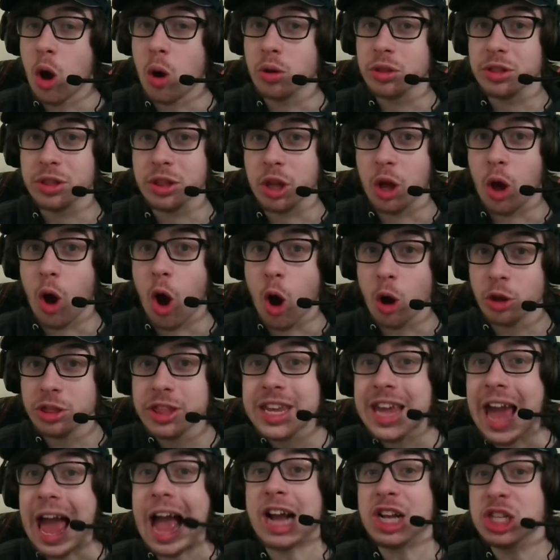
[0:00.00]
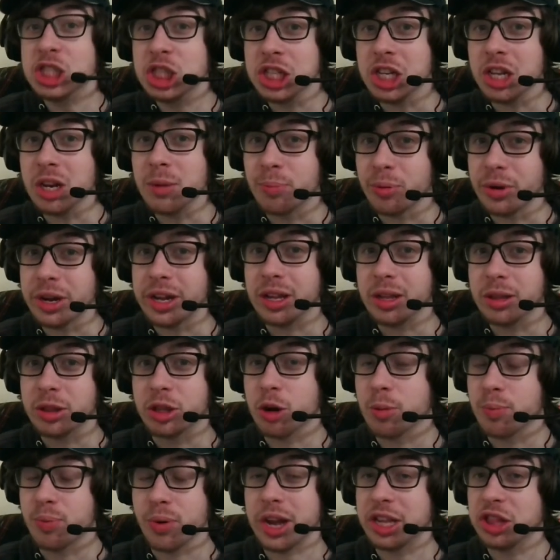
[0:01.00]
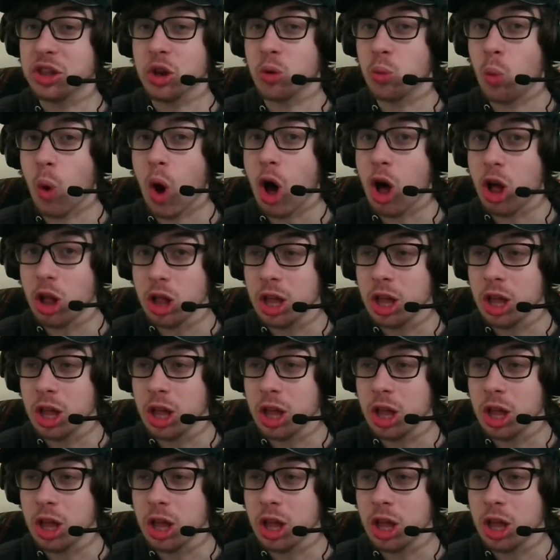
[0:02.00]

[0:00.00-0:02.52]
to the sewer. Are they actually gonna break? they're break their wall.